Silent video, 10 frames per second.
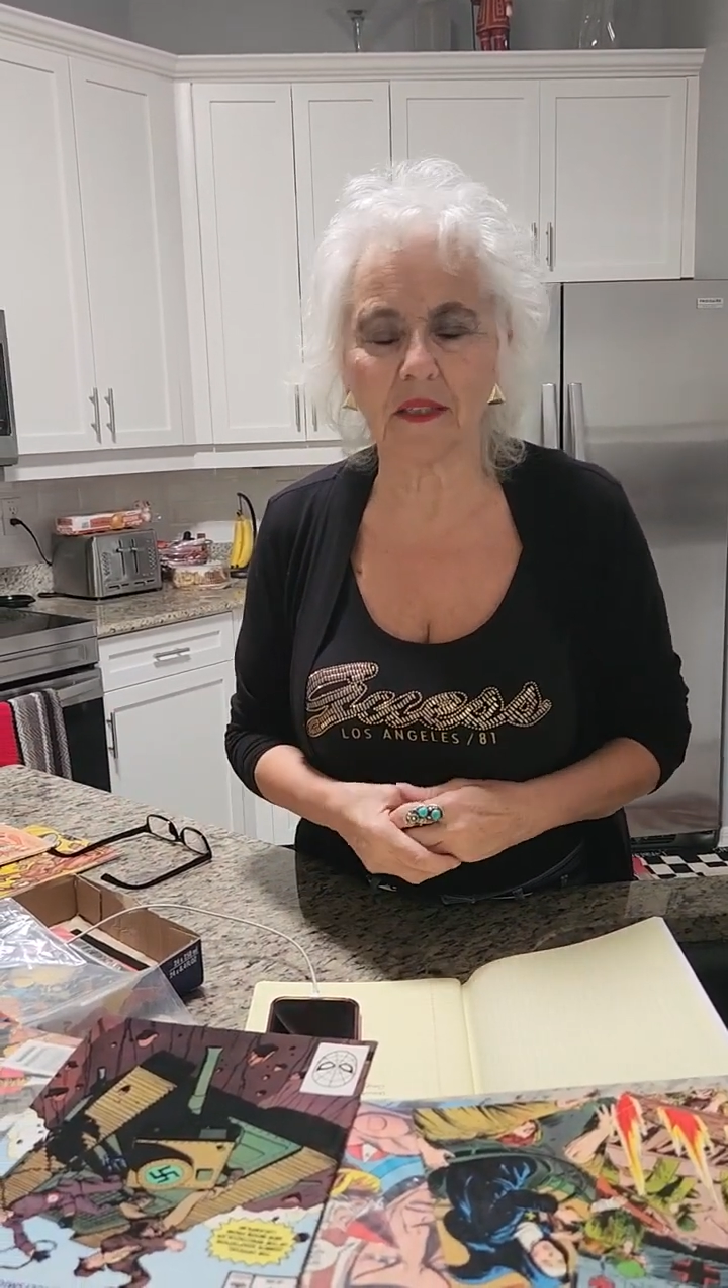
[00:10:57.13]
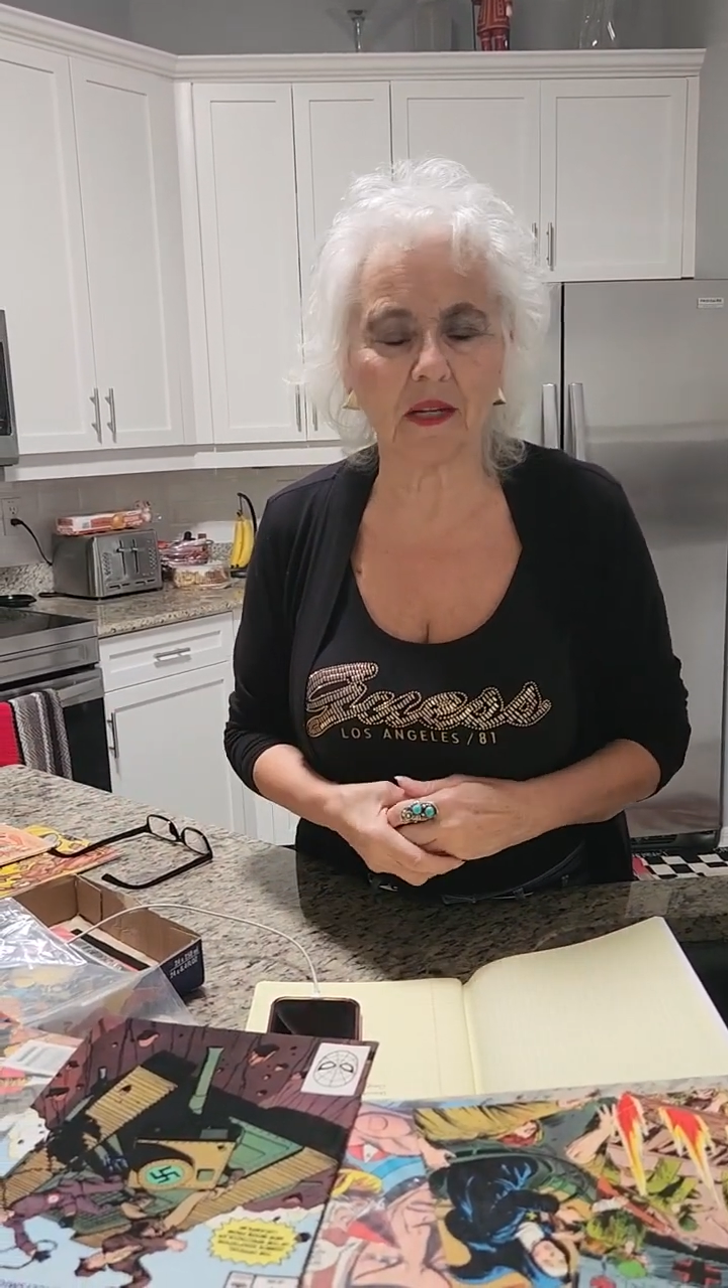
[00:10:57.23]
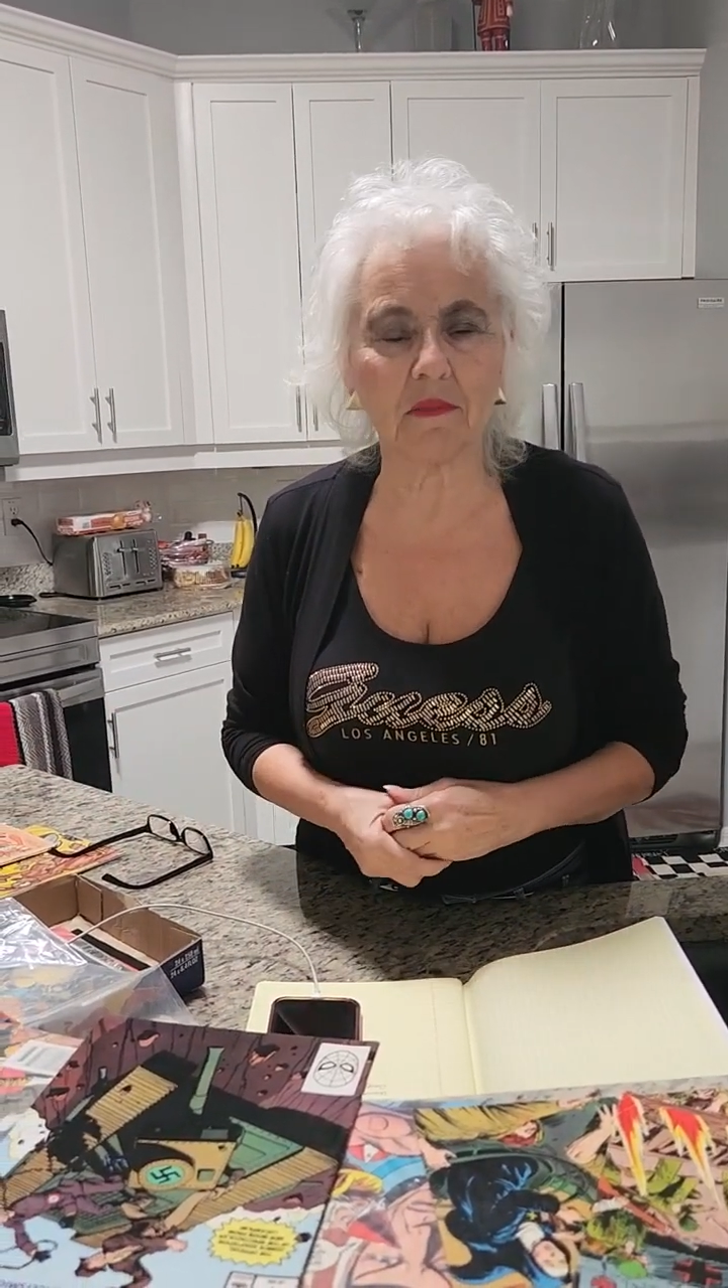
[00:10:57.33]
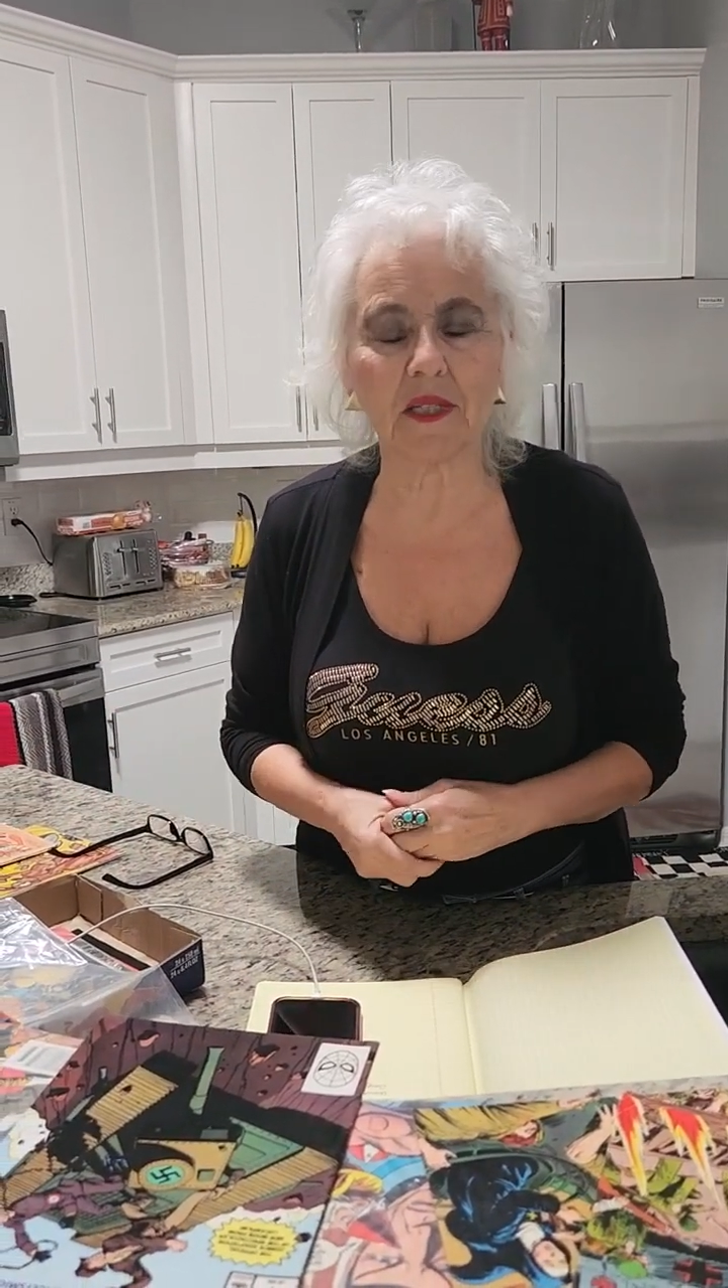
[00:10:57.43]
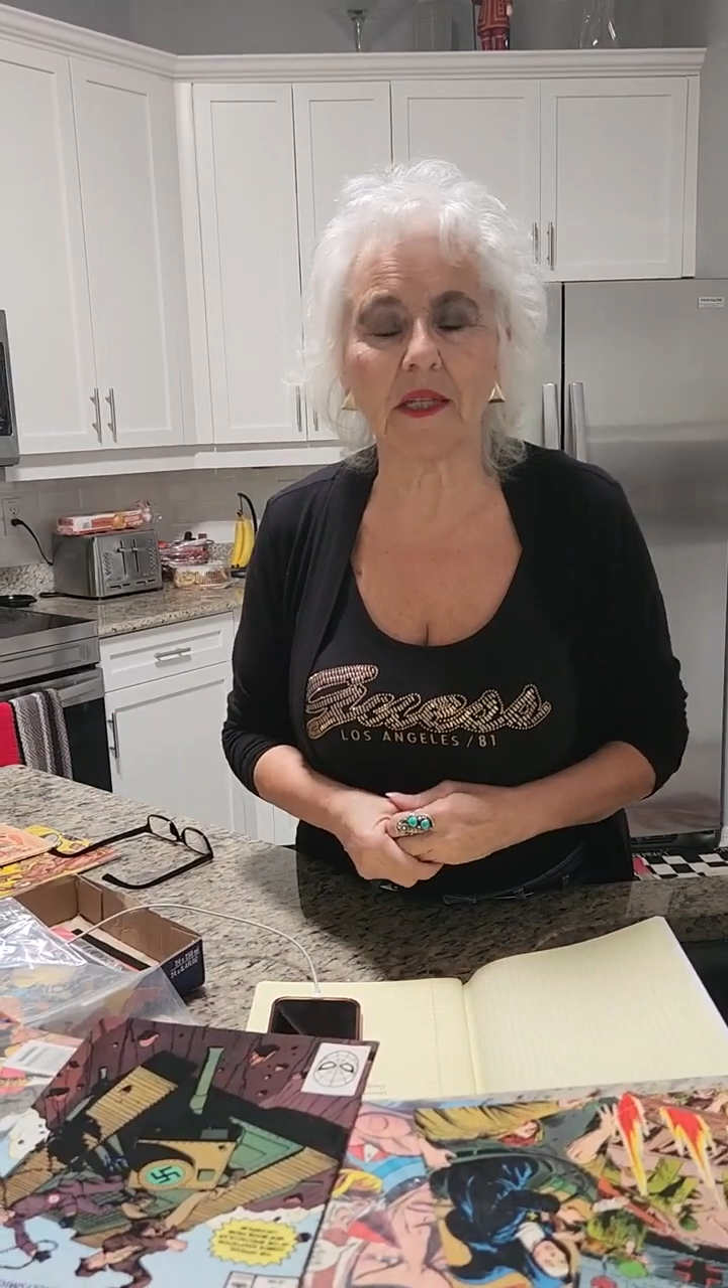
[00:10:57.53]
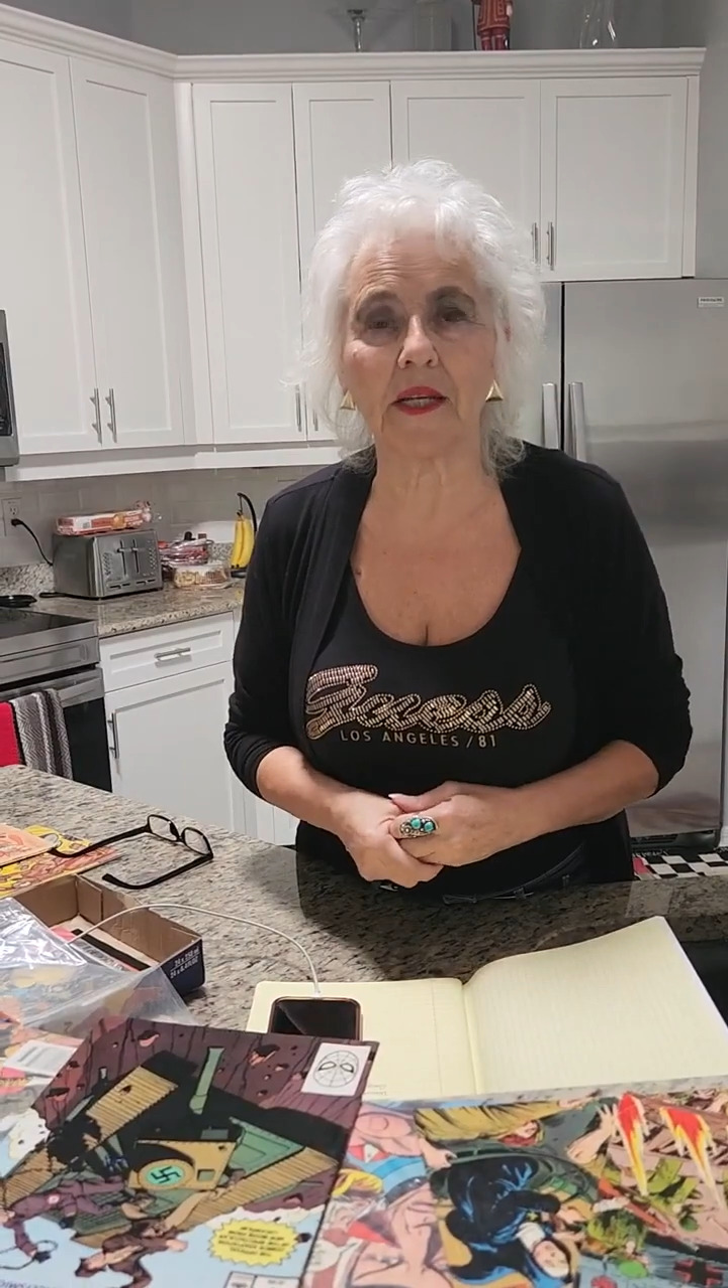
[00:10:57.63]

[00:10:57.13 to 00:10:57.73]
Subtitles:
that comes